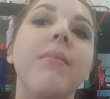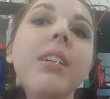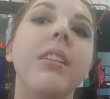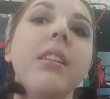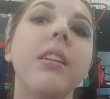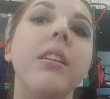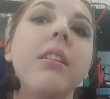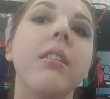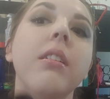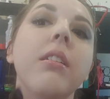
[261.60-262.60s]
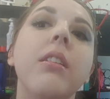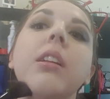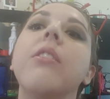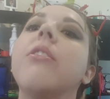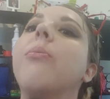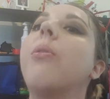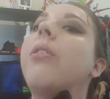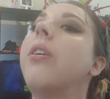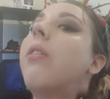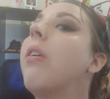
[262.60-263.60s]
And then I'll swirl
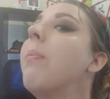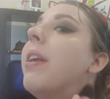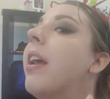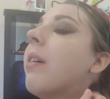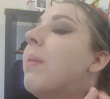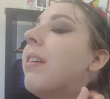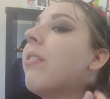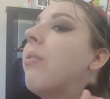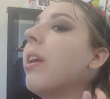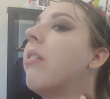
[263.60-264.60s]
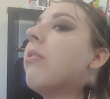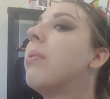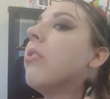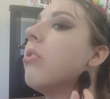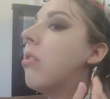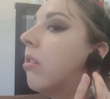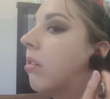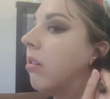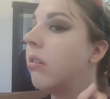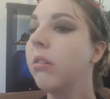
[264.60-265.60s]
it around my neck because I don't care as much.
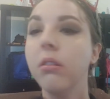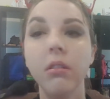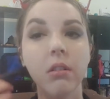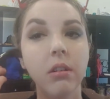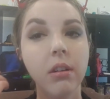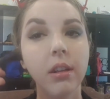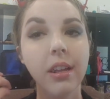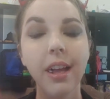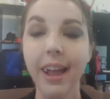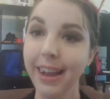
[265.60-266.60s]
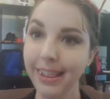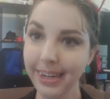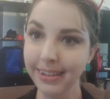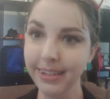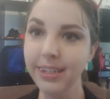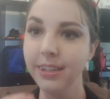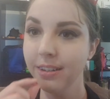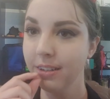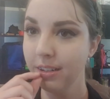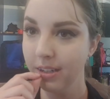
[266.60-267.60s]
I got lazy.
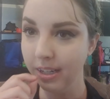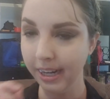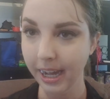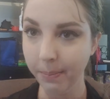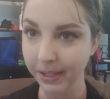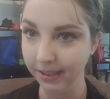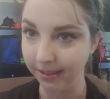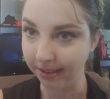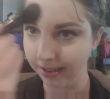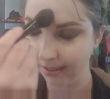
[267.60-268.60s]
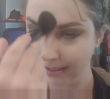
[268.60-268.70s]
It happens.